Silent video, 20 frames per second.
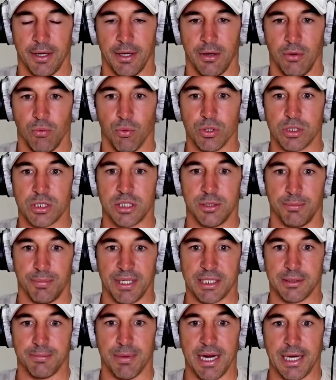What's the
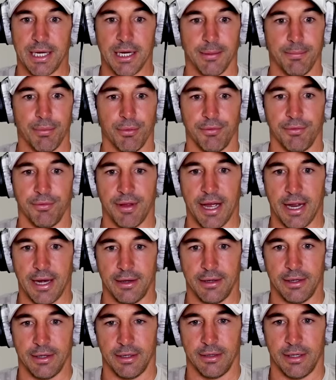best makeup of that?
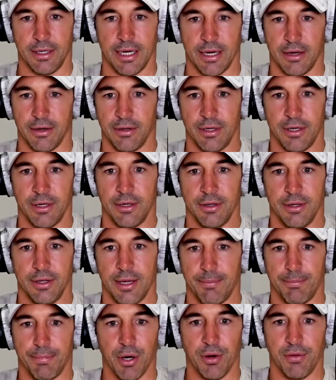Now, they're
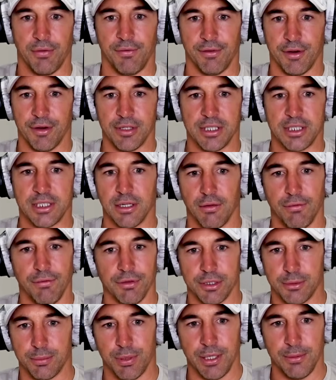both very
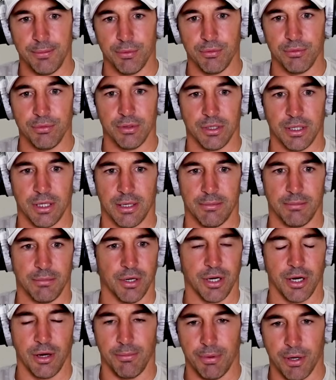selfless people. I
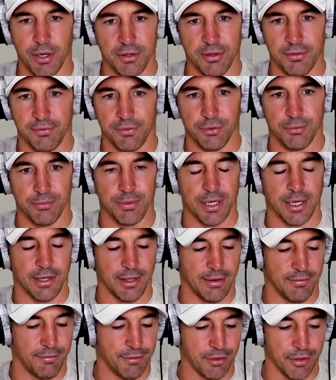know both of them, and
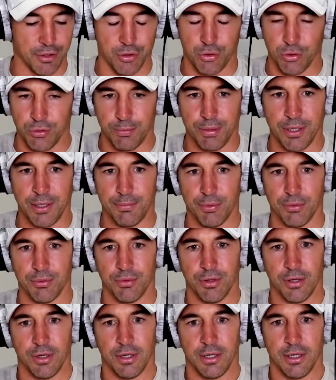they're very good people,
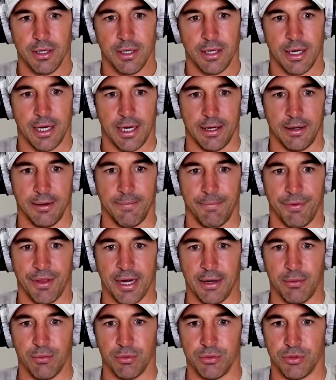and
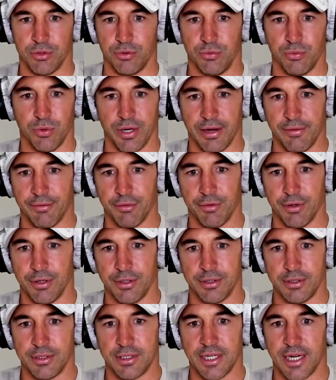they will do whatever it
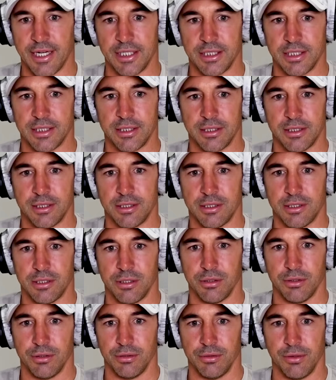takes
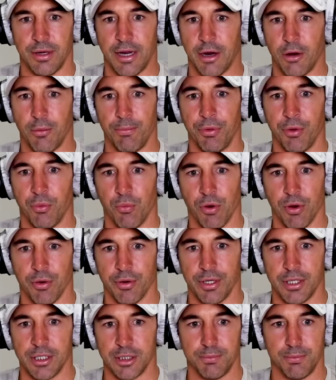to help the
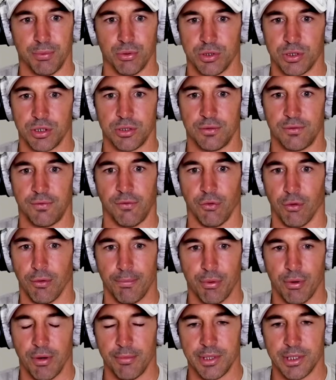Warriors push for a
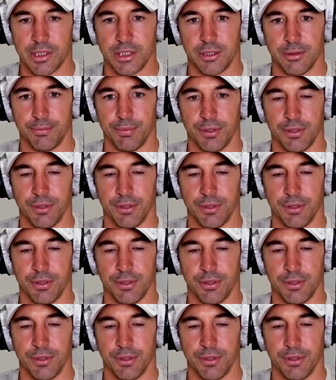premiership.